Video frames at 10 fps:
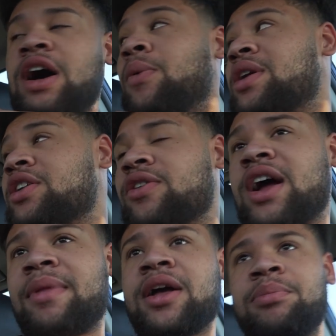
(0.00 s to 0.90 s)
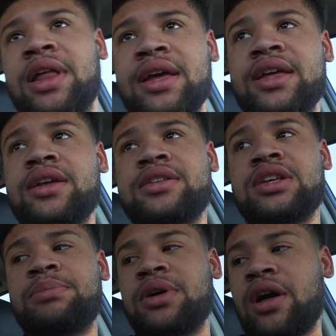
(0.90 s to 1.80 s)
I wanted to grab like a blanket
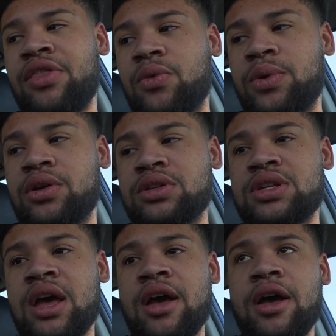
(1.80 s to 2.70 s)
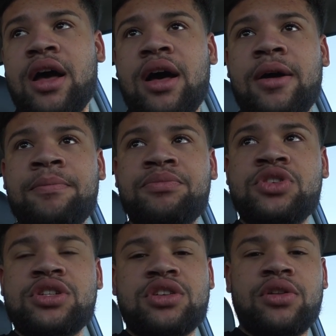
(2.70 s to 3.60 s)
to put on the wheels,
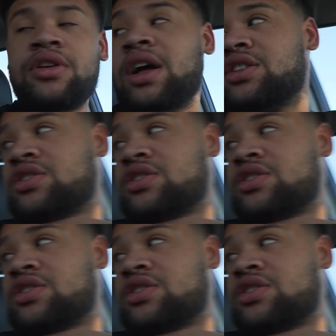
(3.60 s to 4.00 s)
just so they're not